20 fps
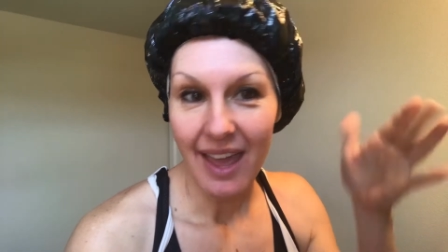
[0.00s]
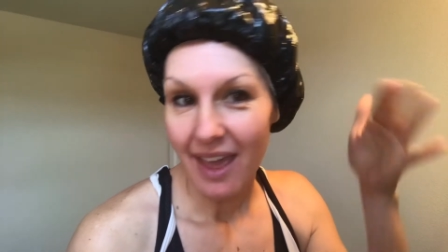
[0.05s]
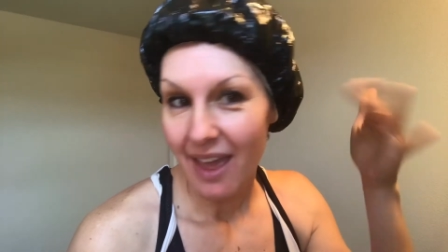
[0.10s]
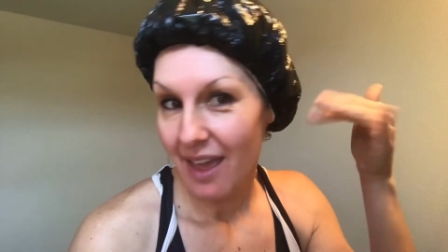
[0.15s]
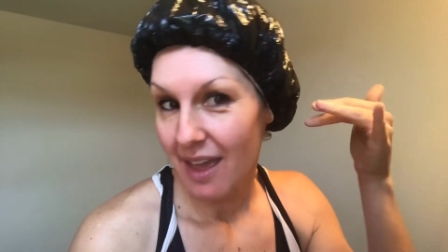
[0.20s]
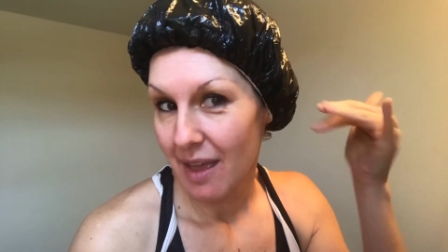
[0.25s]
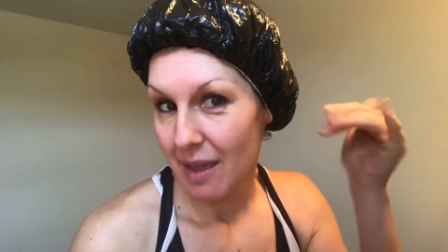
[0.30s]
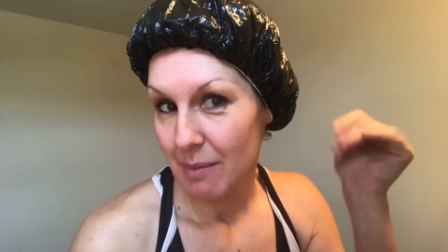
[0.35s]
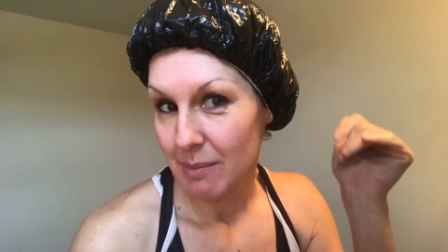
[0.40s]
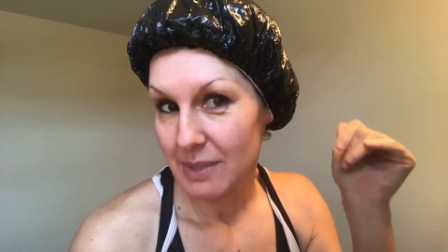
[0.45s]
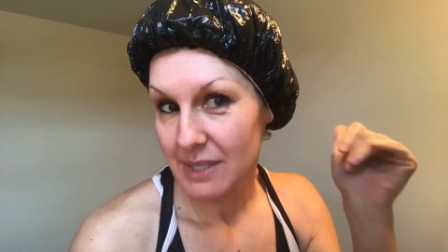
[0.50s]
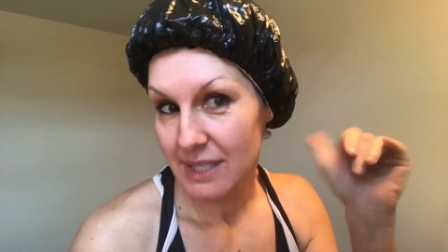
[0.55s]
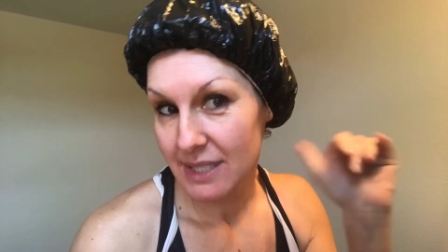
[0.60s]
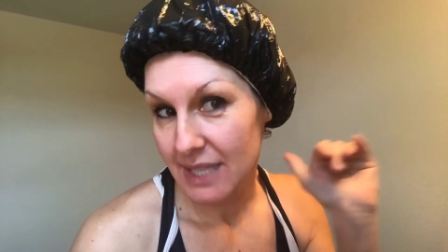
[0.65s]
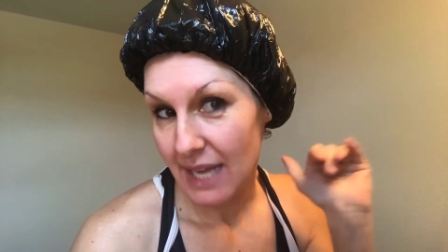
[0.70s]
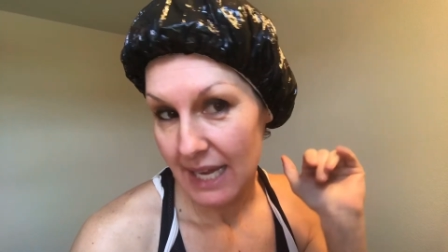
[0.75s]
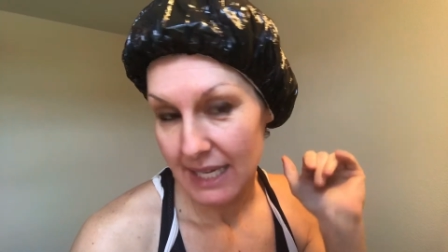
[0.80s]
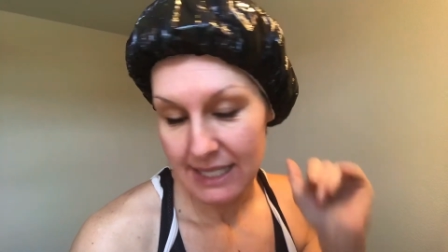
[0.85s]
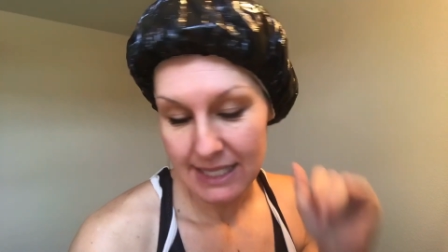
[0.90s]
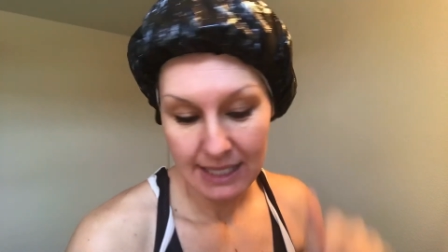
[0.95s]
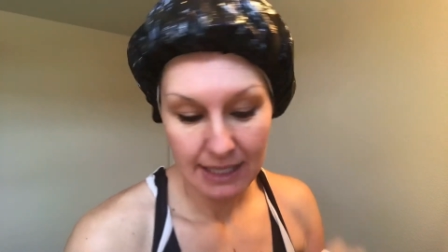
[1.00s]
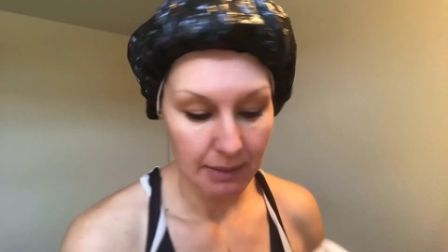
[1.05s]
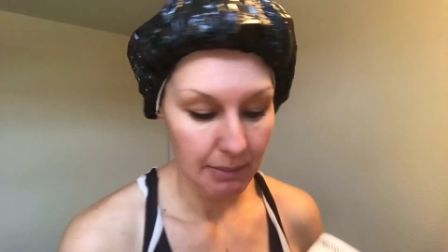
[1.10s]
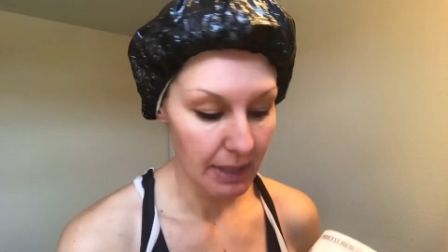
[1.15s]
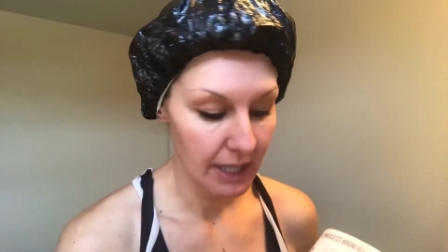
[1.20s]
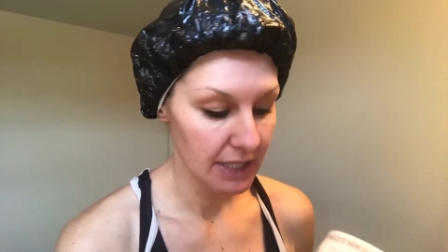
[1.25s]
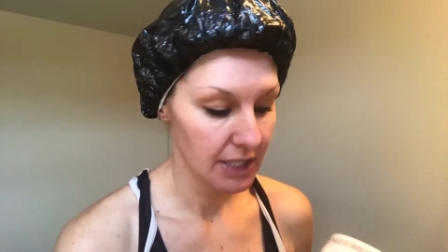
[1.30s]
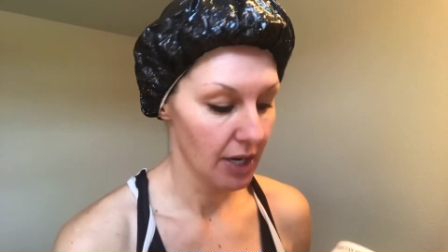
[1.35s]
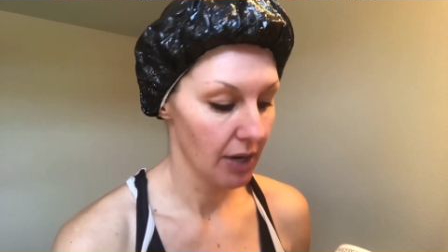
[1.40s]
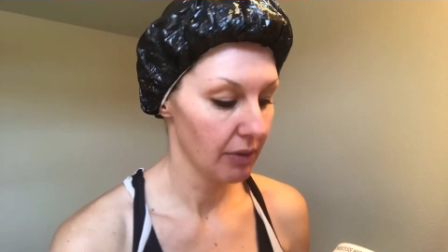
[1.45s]
am set in my
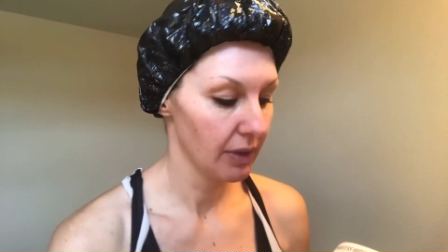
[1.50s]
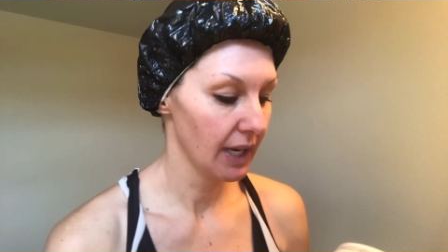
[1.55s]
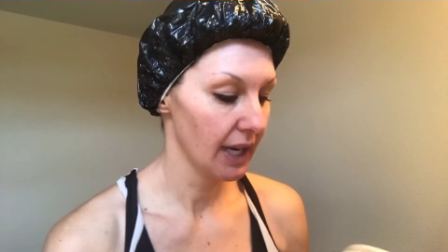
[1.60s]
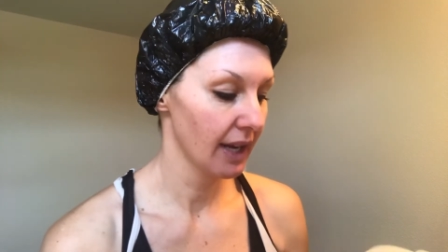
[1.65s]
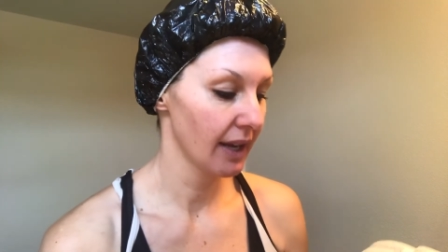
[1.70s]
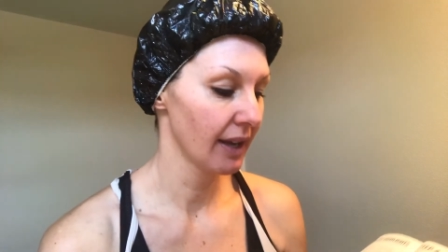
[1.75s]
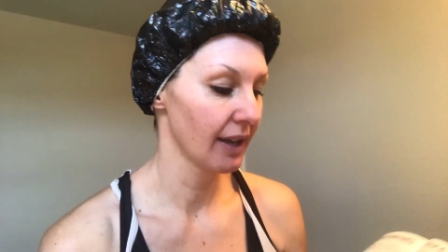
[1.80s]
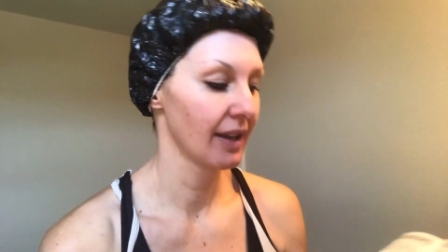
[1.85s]
toning.